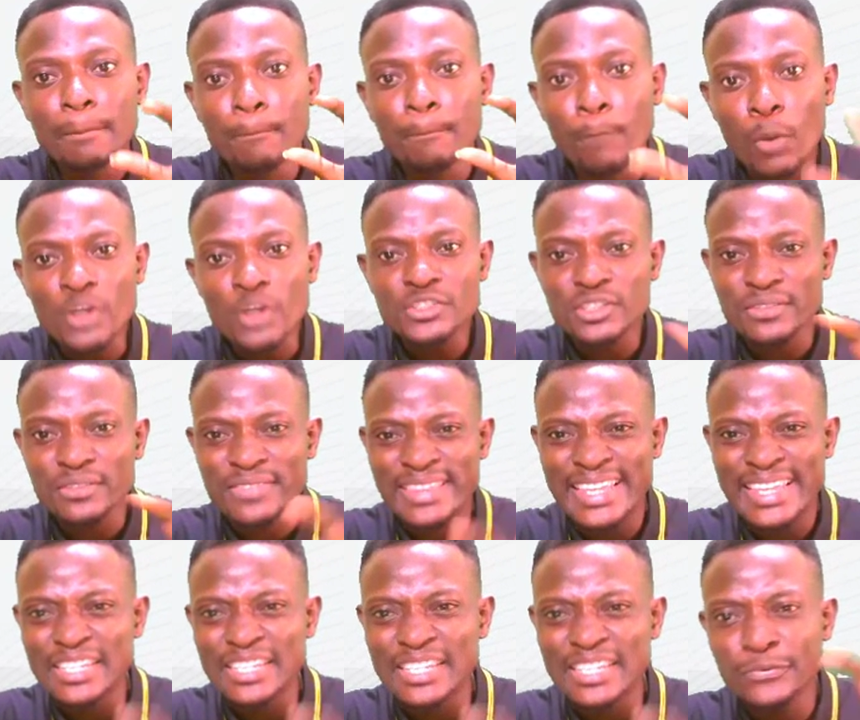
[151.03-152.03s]
most of
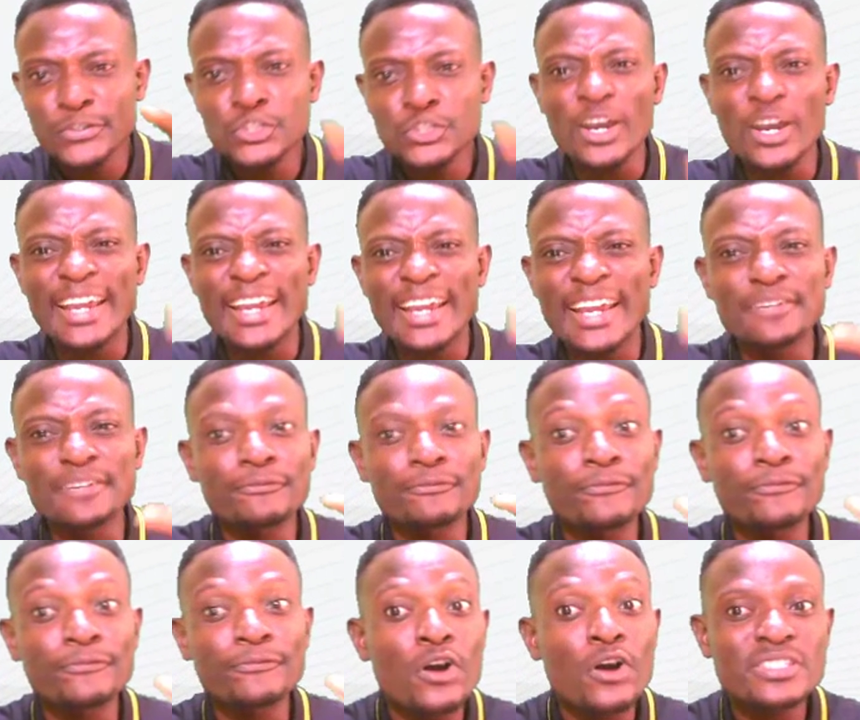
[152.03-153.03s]
these feature in the
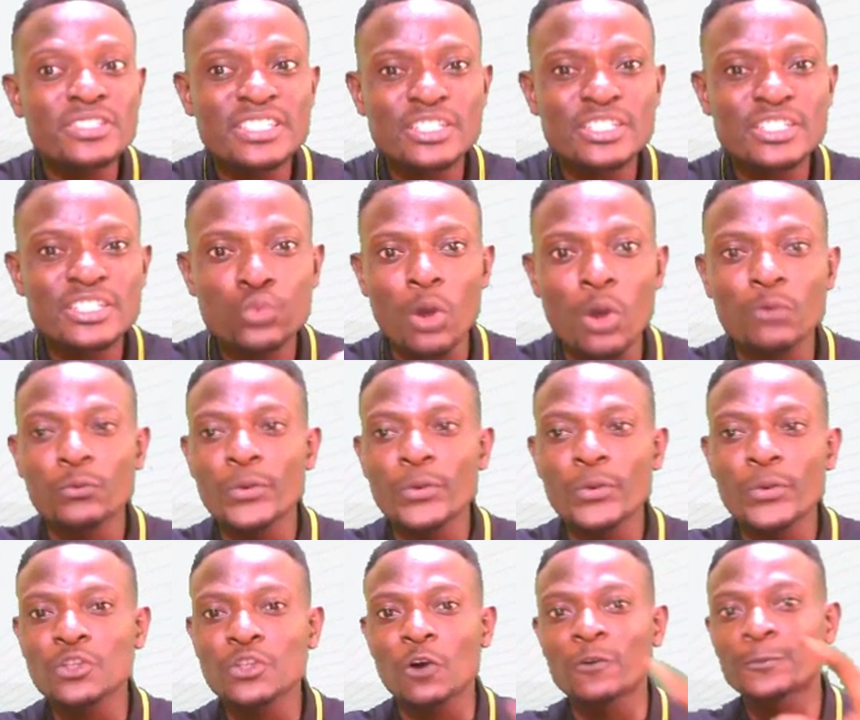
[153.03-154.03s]
first 12
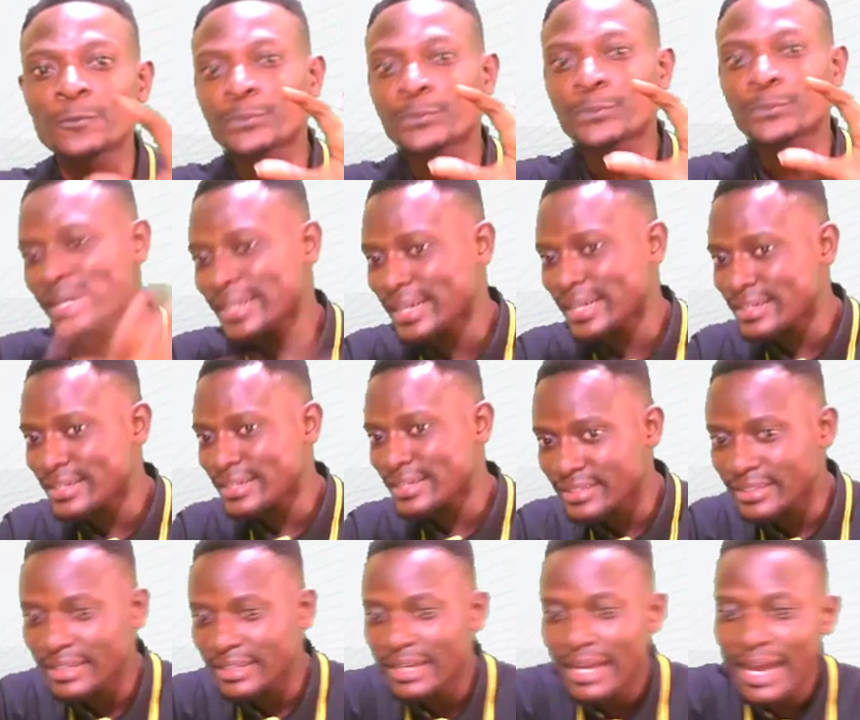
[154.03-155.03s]
weeks of pregnancy.